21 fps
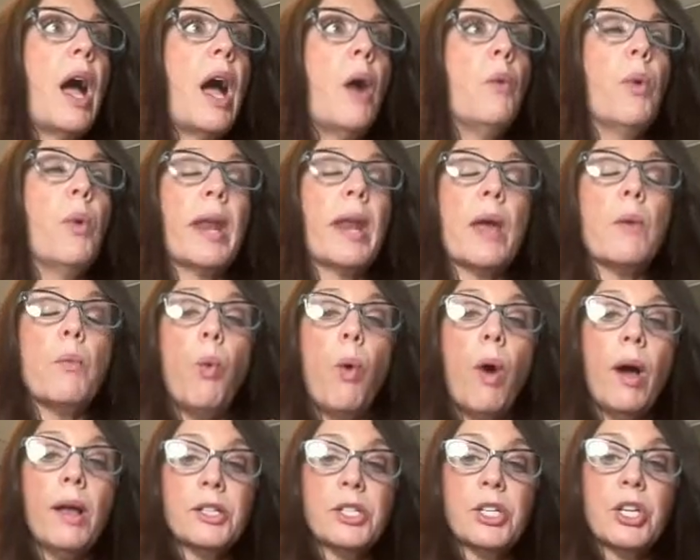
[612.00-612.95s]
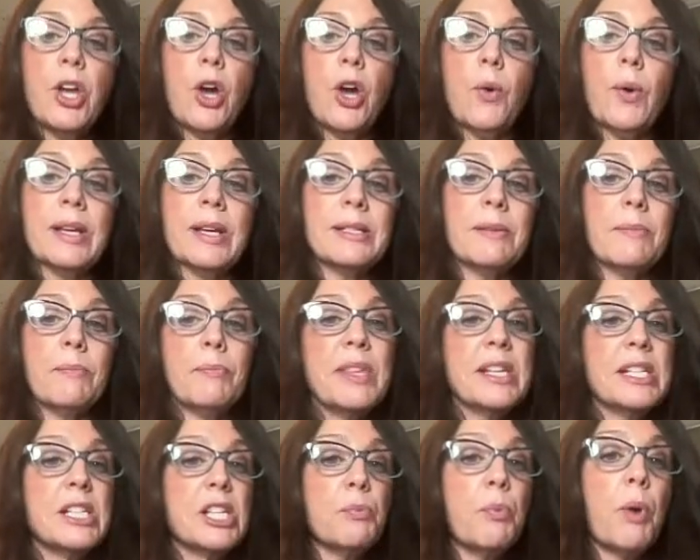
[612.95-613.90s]
what I want to know, because
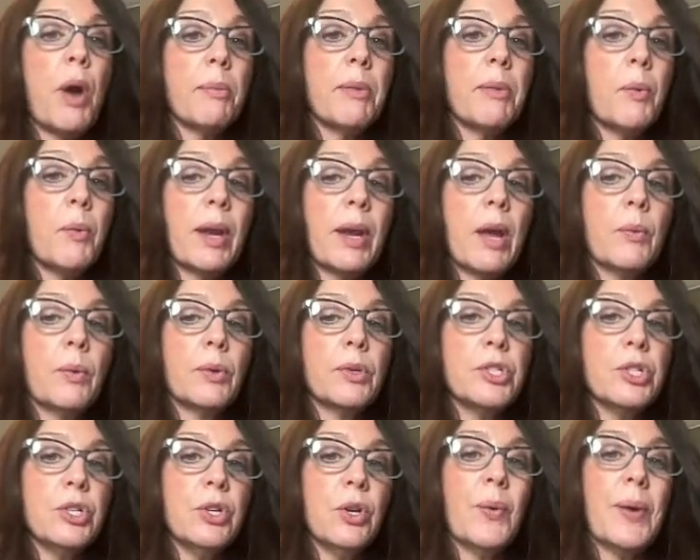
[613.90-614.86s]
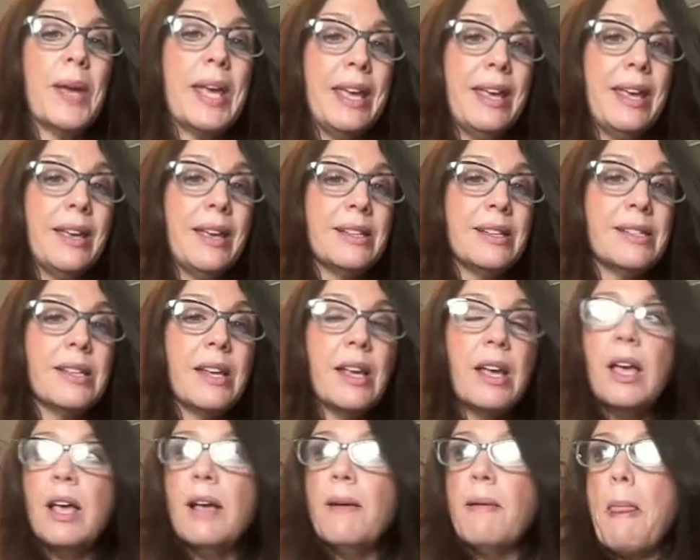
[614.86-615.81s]
this is probably what I will do, is
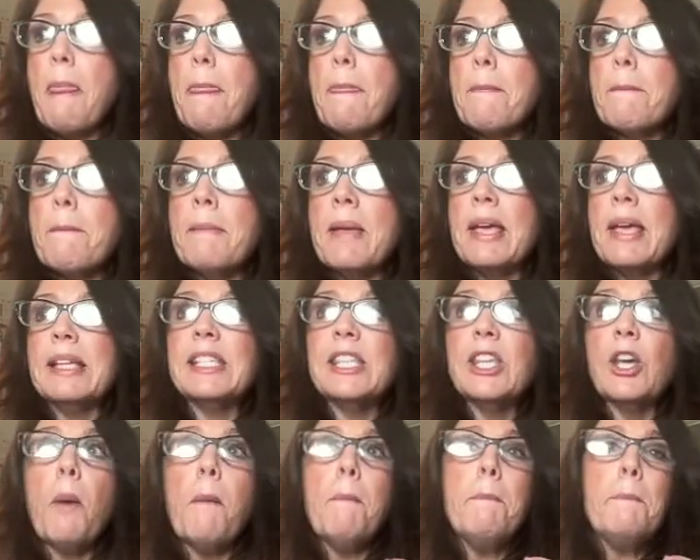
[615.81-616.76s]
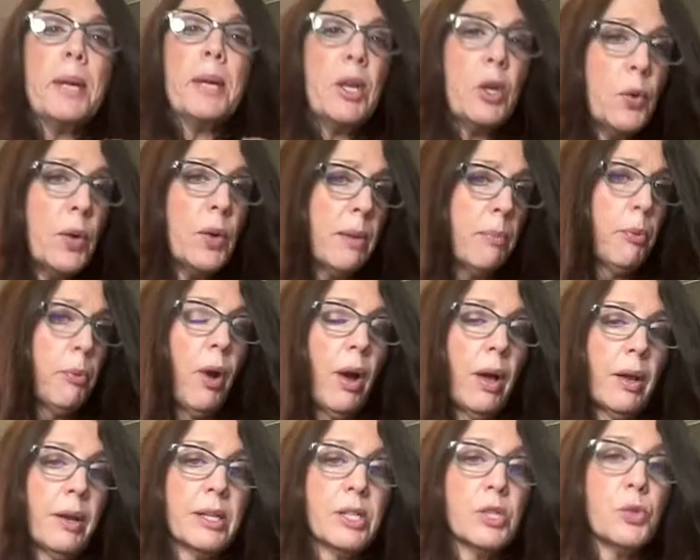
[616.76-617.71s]
there beauty
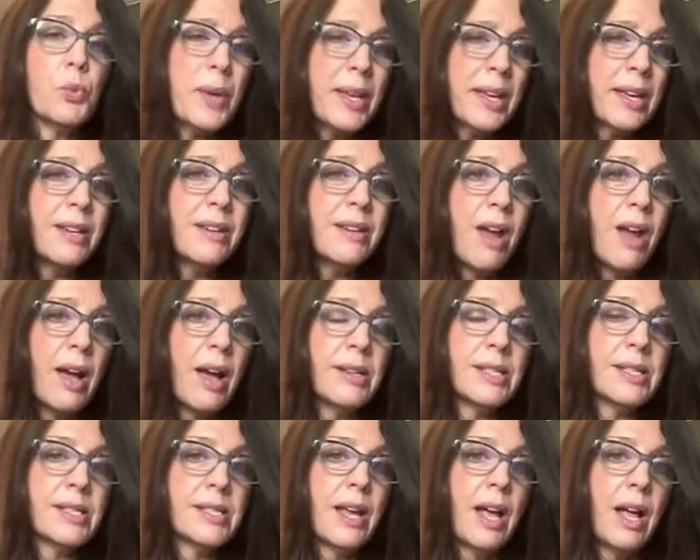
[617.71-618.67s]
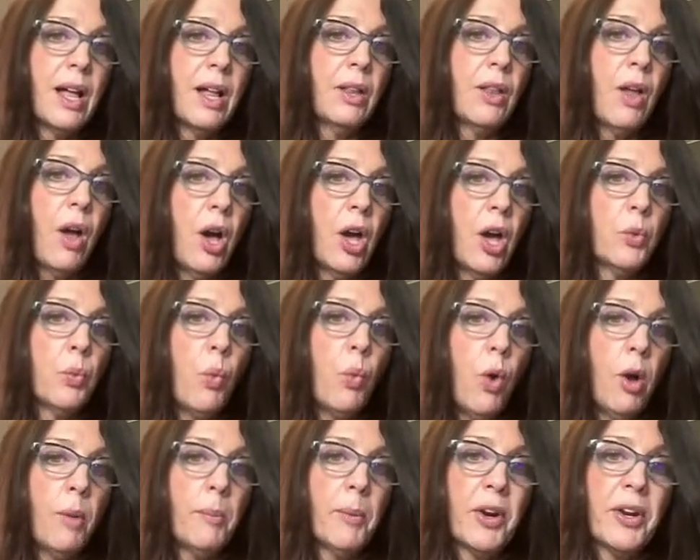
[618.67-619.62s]
products we cannot sell on
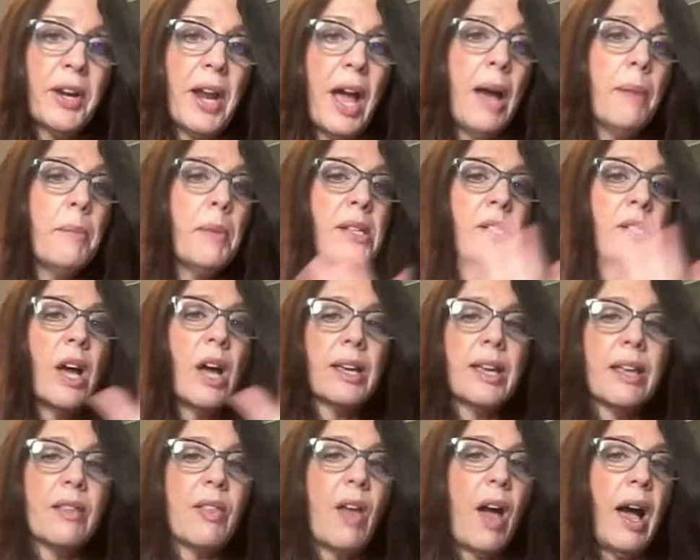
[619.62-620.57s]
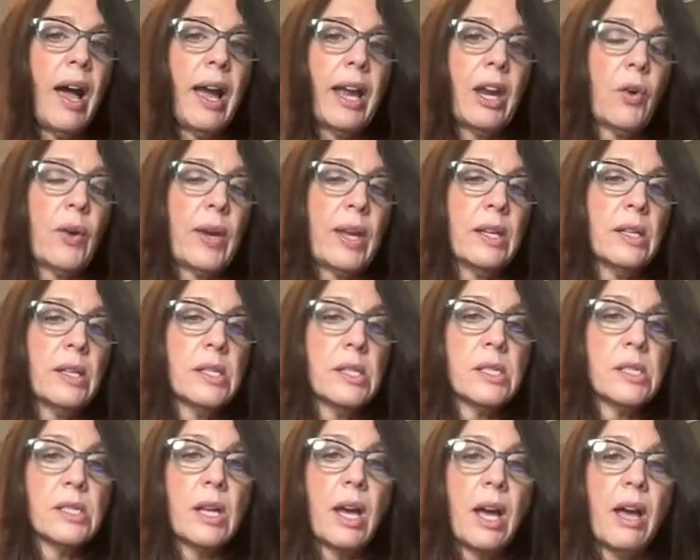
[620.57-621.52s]
Walmart? And I'm not talking the higher end
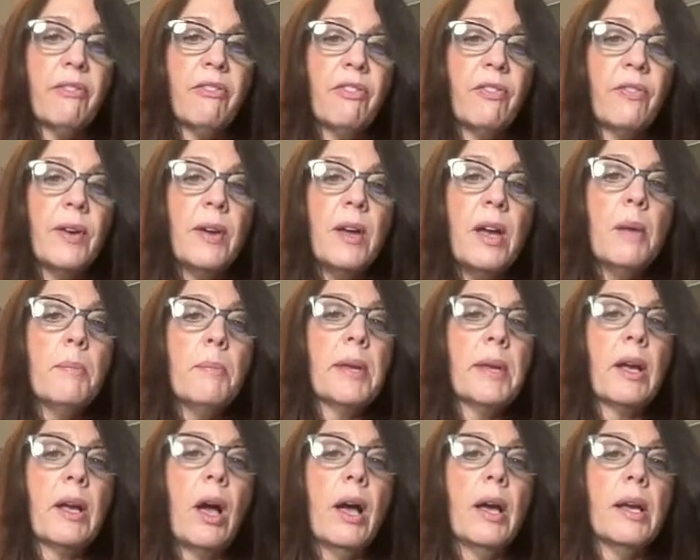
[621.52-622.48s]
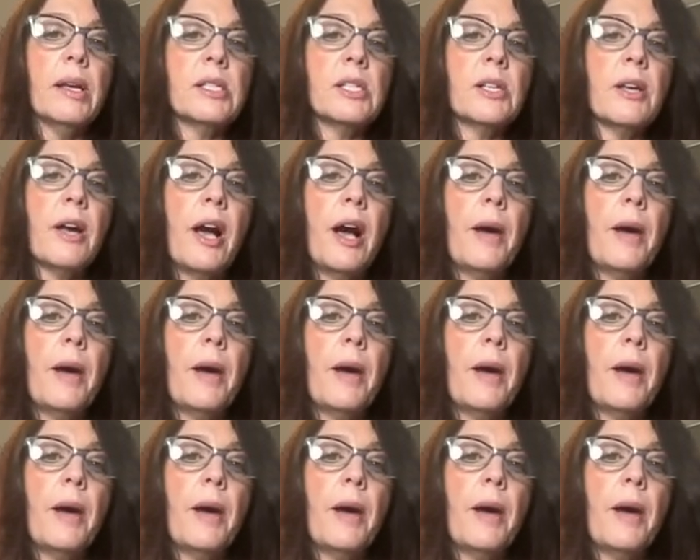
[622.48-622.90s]
stuff, because